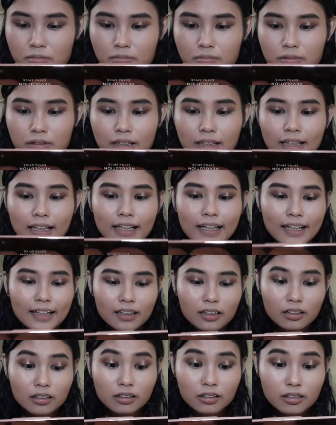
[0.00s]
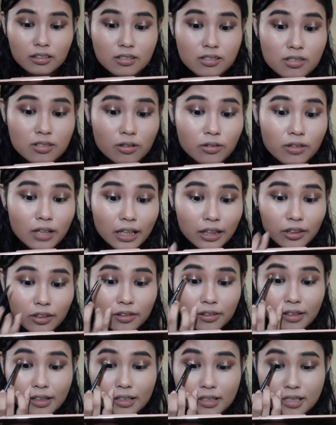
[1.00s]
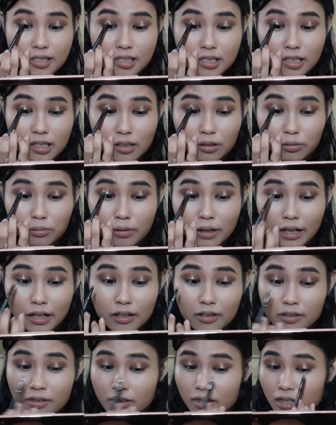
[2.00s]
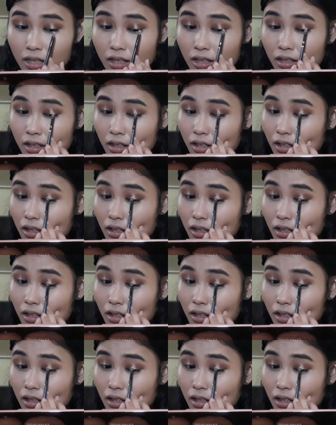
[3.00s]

blink so that you can see where the